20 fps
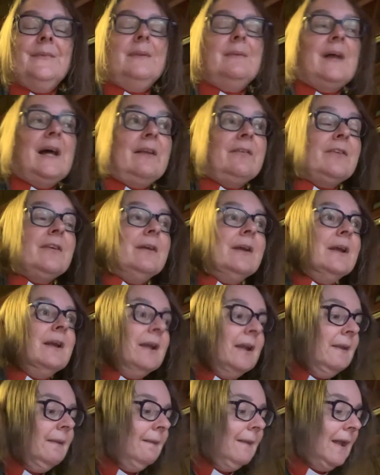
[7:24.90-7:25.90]

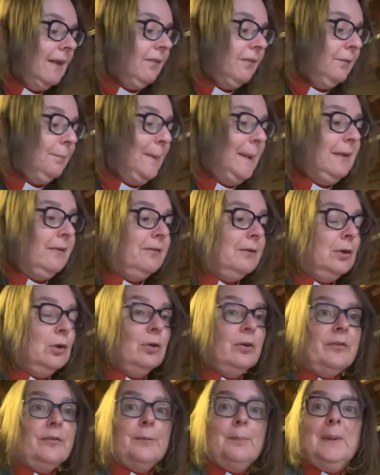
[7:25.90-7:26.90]
That speaks a
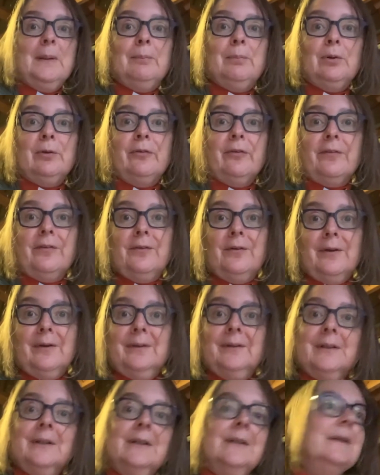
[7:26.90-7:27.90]
lot to people, doesn't it?
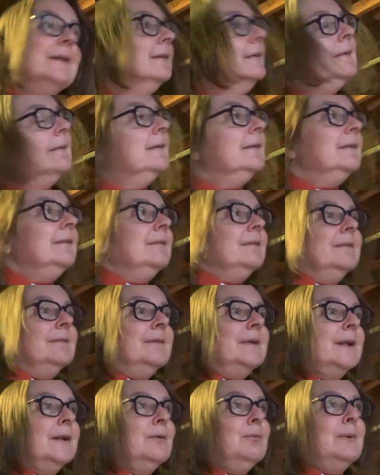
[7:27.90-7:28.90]

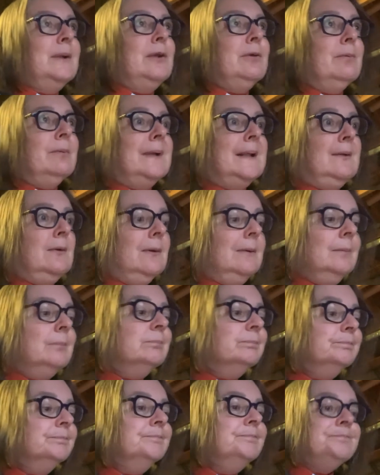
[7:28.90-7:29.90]
You know, when you're ill.
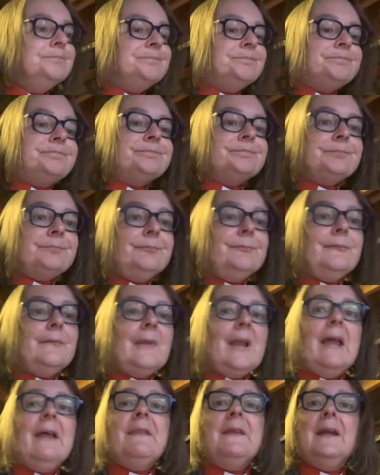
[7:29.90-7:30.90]

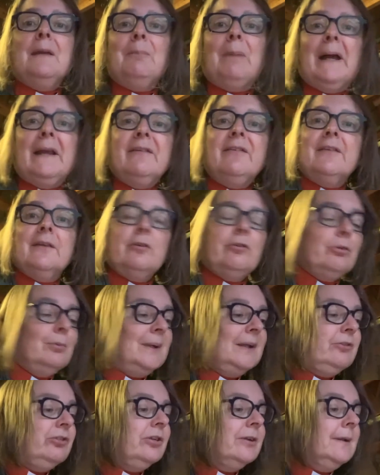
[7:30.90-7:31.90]
I think in my
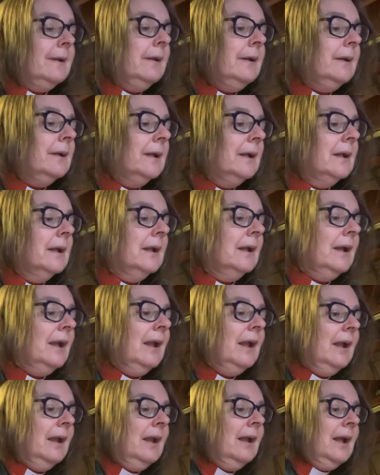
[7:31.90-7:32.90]
situation,
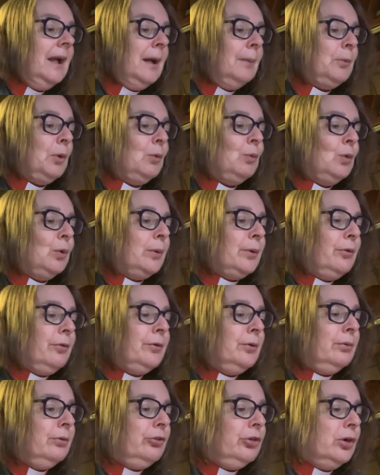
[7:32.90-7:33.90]
I'm not walking
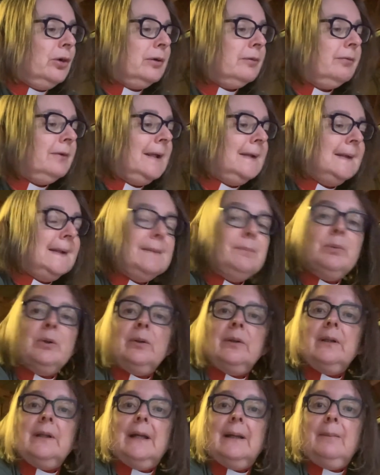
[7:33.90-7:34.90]
through a dark valley, but
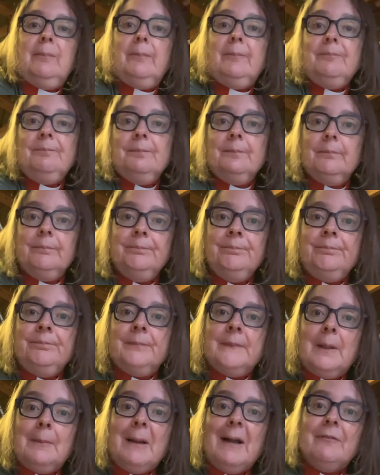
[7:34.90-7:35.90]
I'm
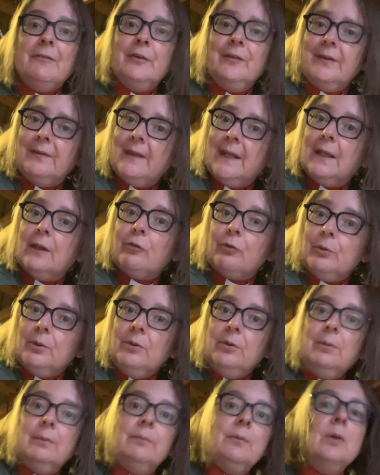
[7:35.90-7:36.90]
having to think
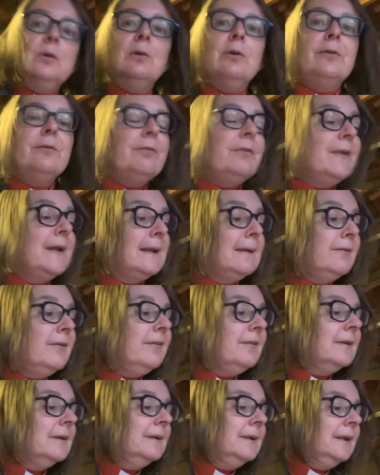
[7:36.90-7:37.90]
through a lot of things.
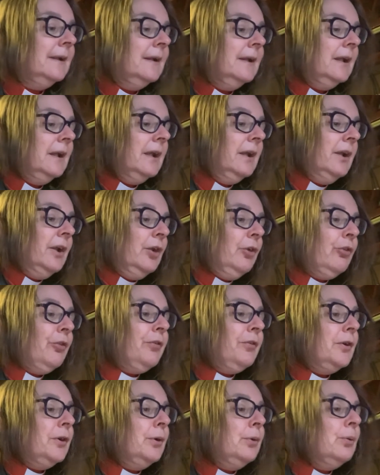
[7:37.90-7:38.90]

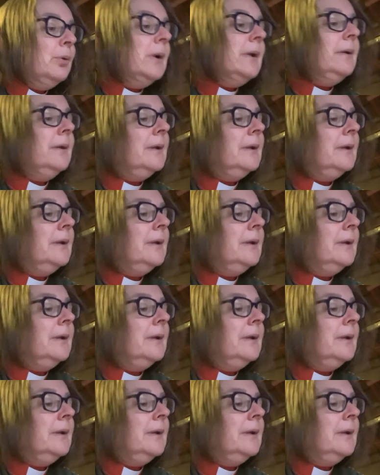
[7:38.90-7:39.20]
So